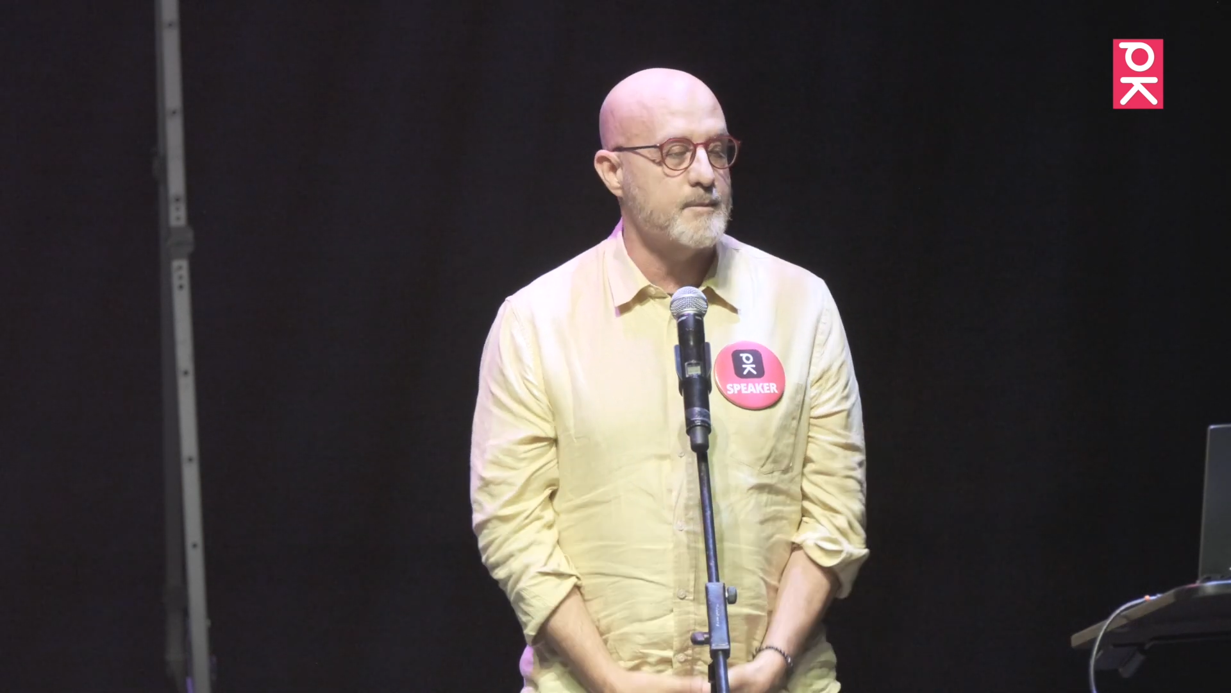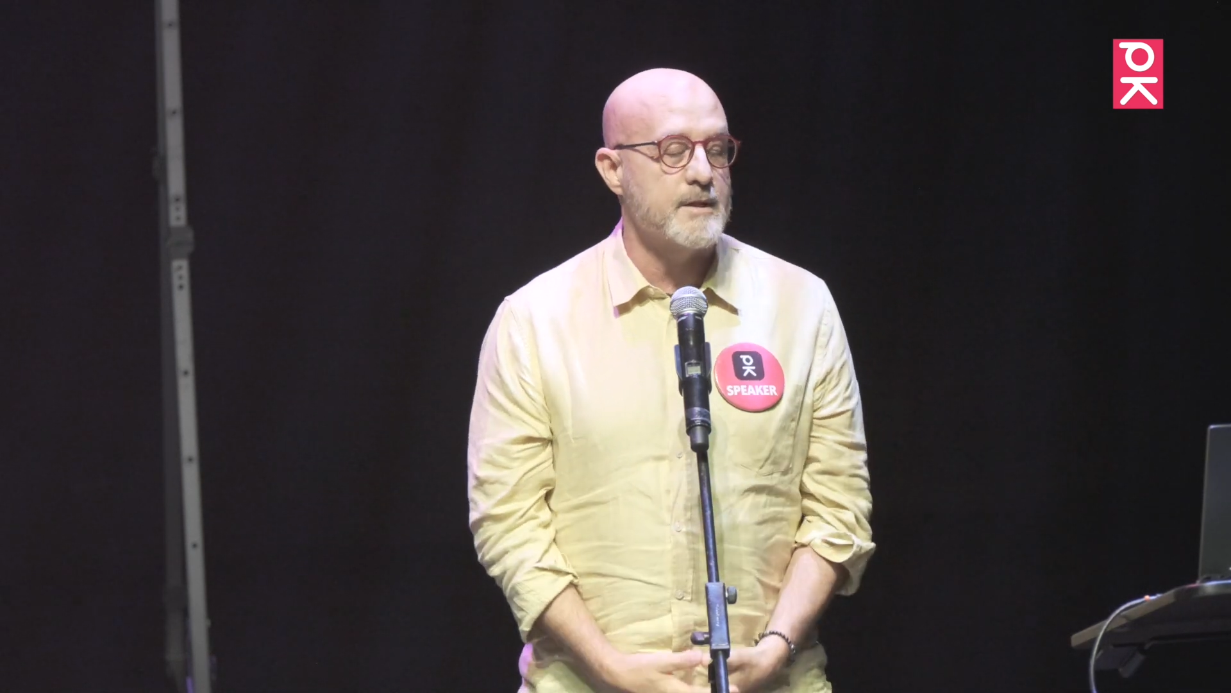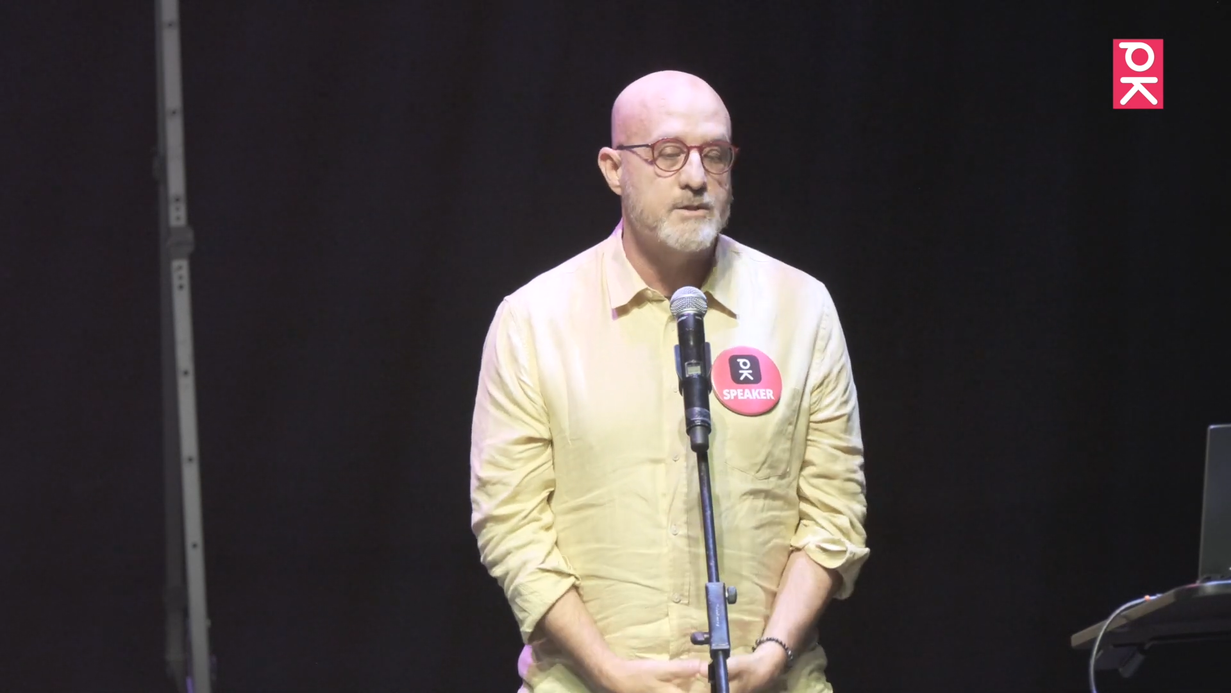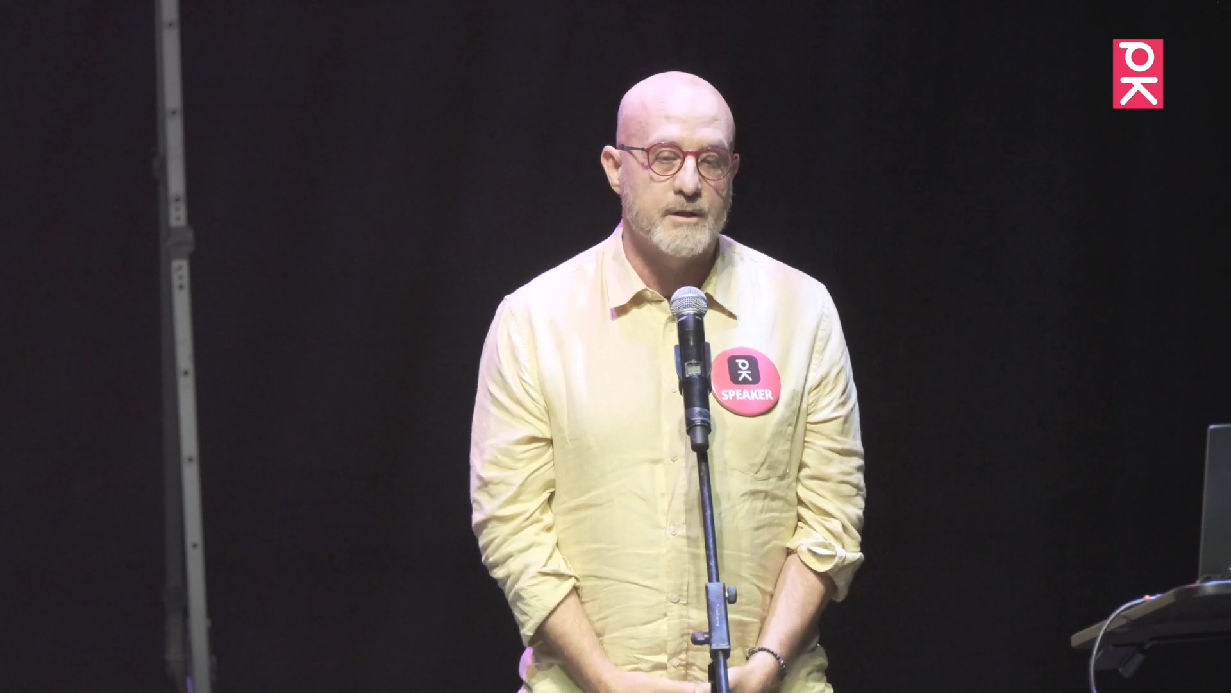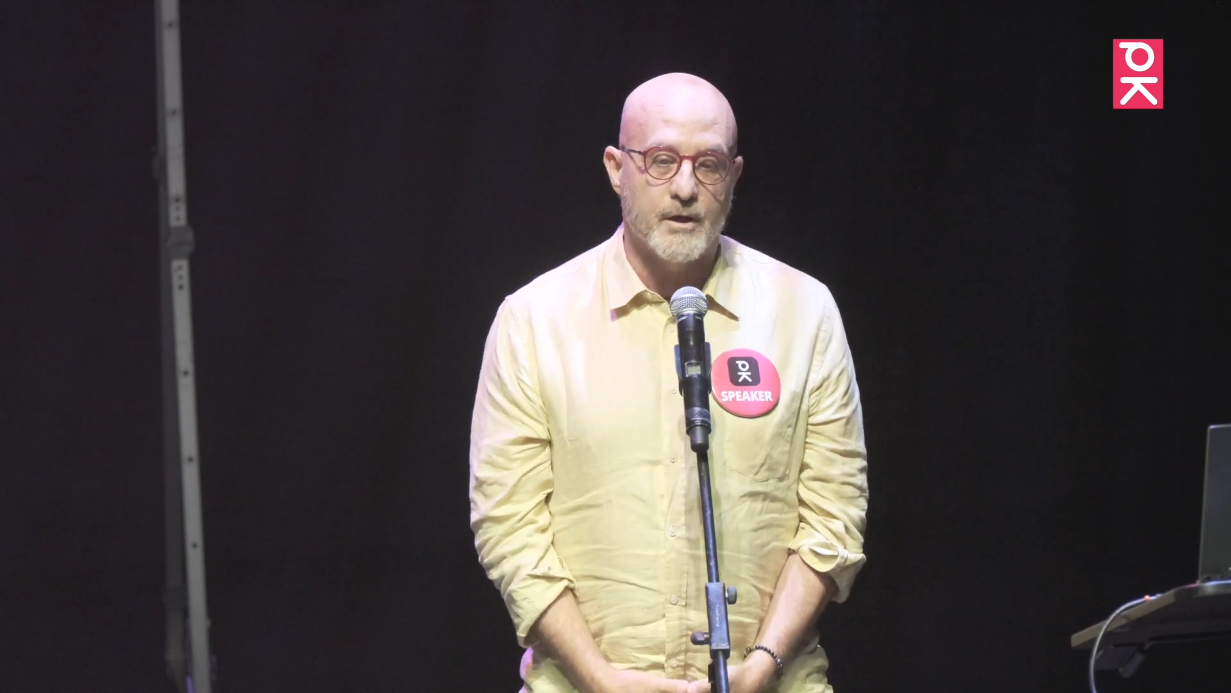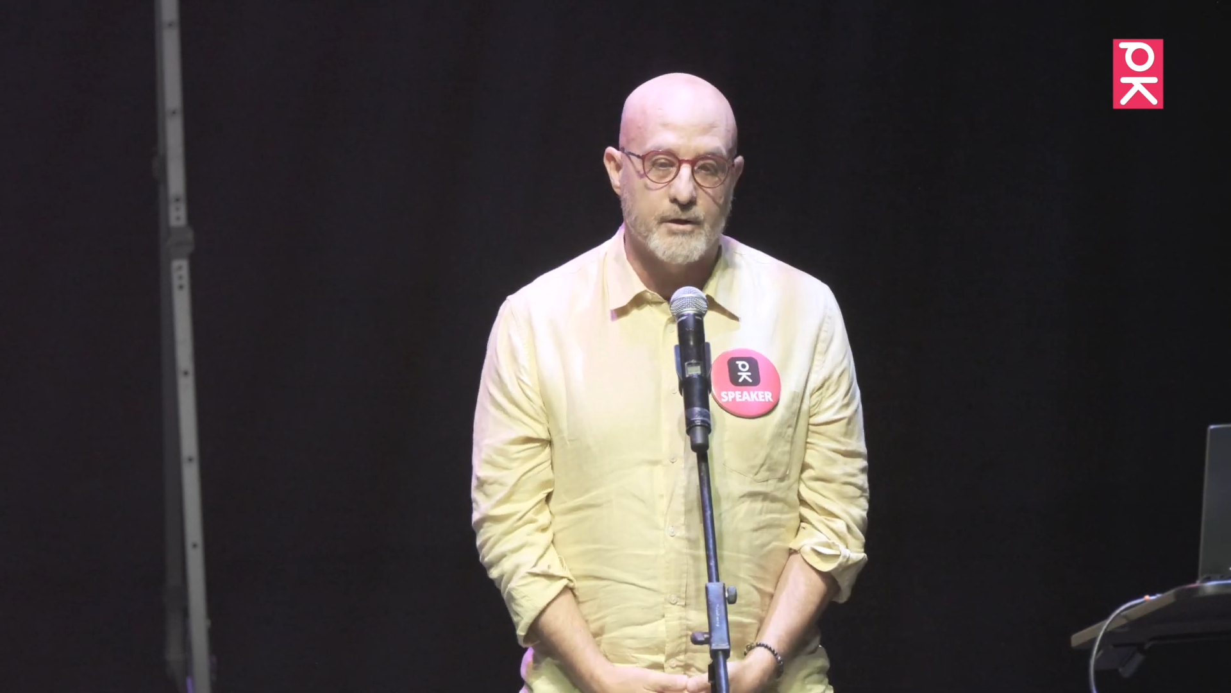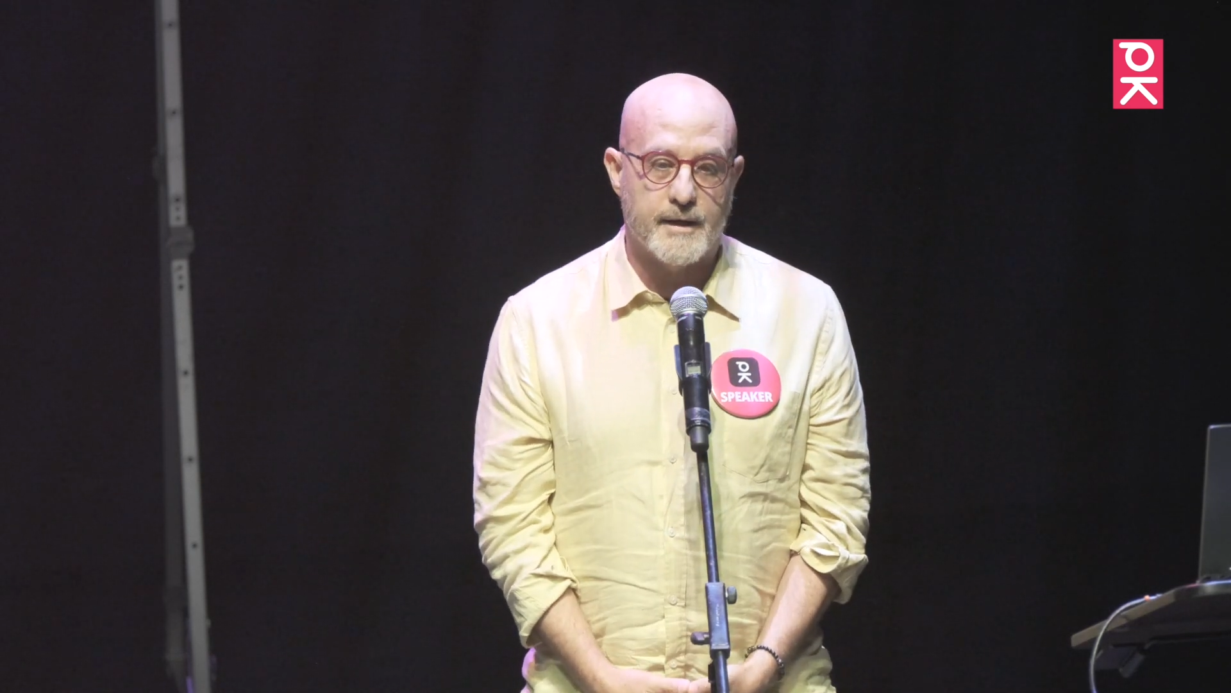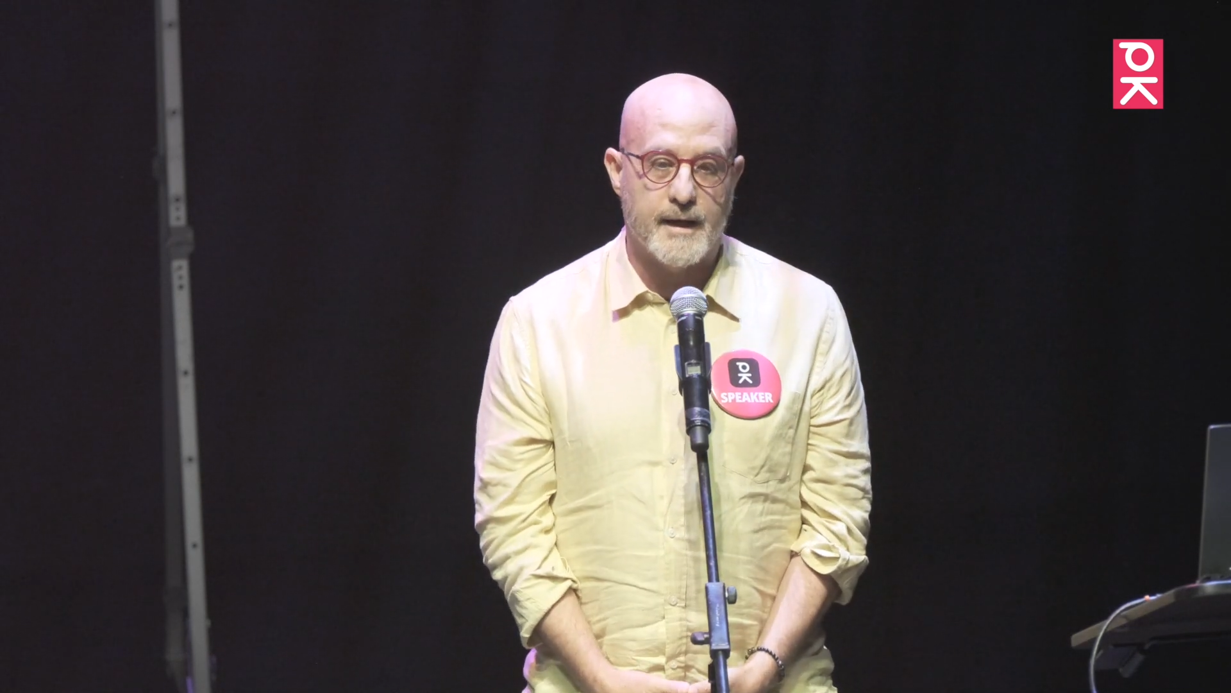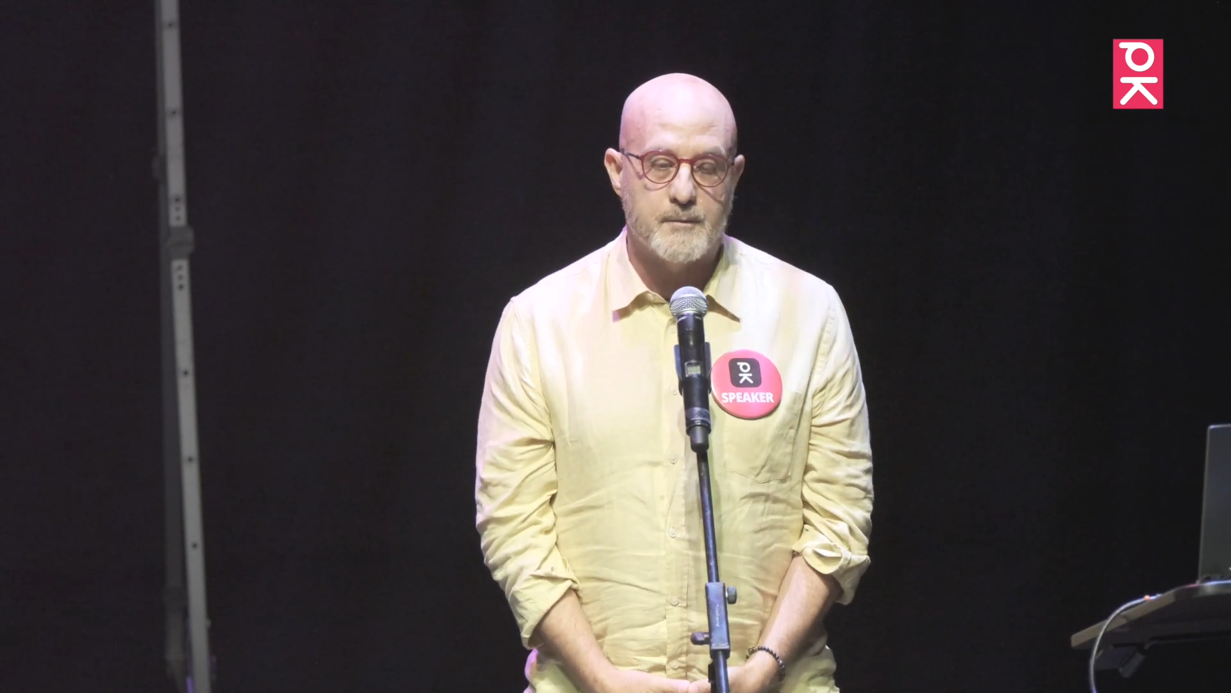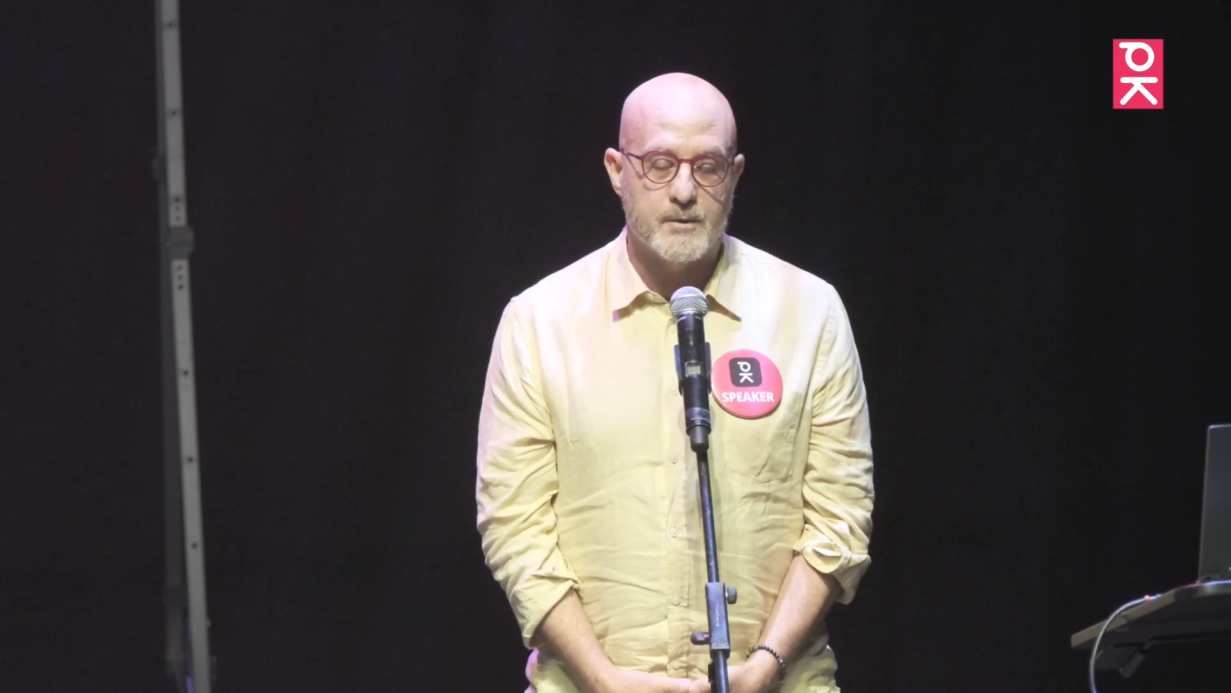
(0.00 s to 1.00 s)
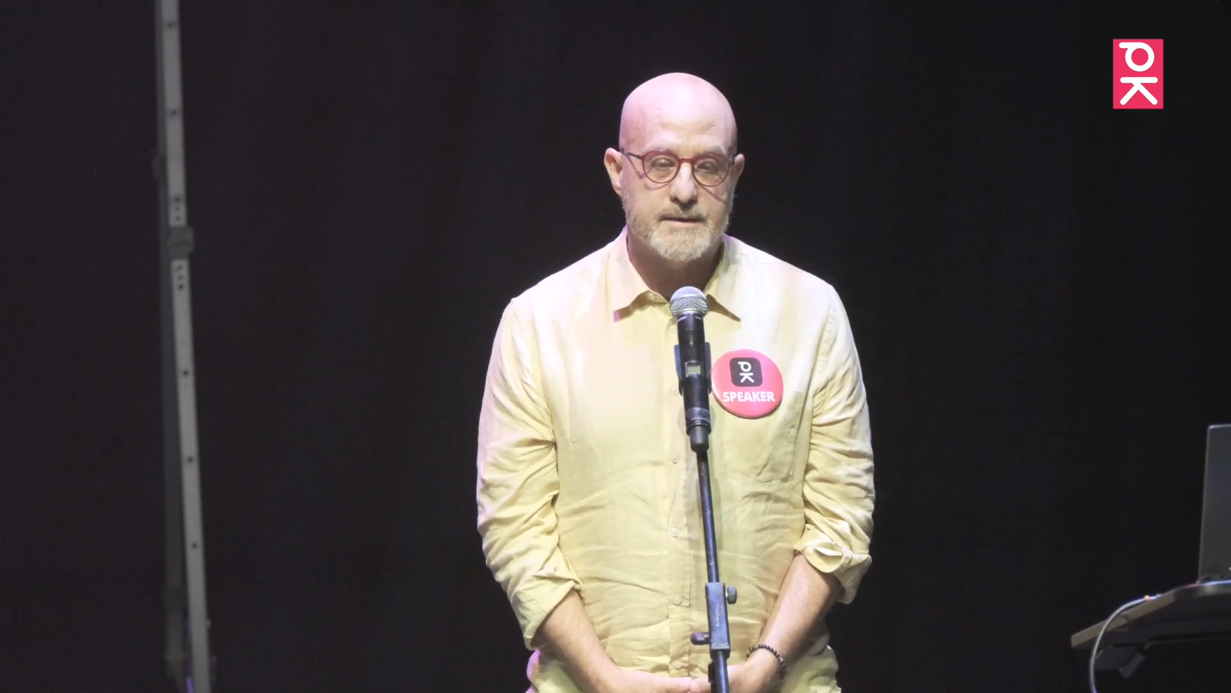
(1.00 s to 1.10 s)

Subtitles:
into the lower cable